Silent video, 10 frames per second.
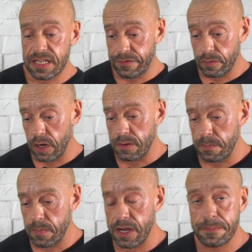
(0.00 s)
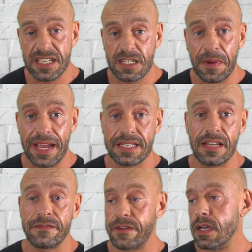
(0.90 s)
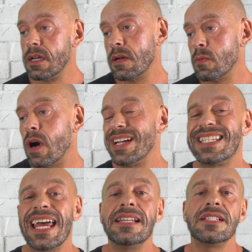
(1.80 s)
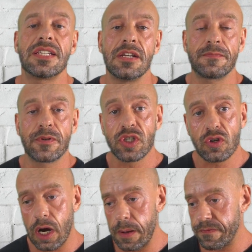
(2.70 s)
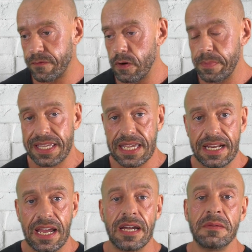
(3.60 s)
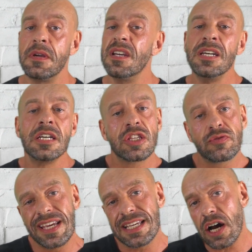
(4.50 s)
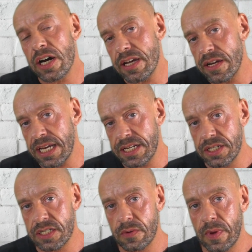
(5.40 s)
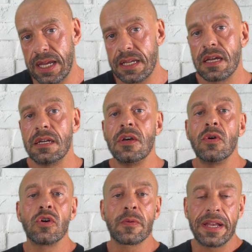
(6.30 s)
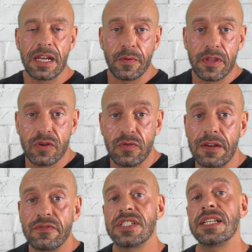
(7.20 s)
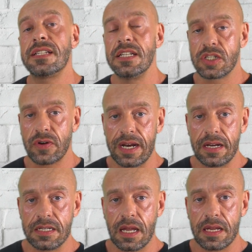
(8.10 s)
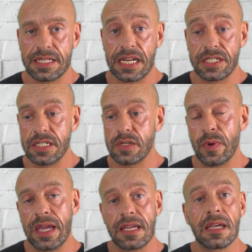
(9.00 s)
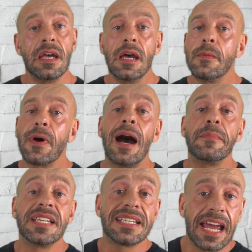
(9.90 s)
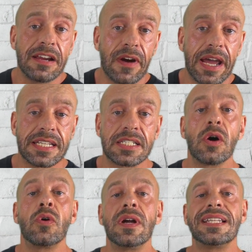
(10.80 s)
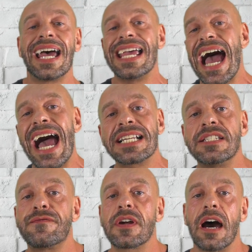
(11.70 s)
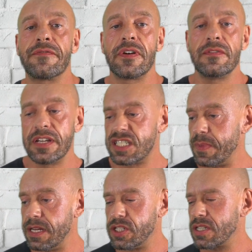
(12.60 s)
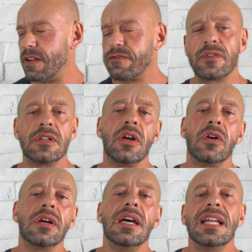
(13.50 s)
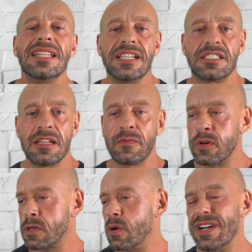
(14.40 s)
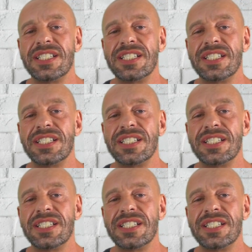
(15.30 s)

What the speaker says: If you want my perspective, what I tend to prescribe for a beginner, 3 cardio sessions a week, augmented with 3 resistance training sessions a week, perhaps a day rest or a day active recovery, which means you're going for a long leisurely walk or a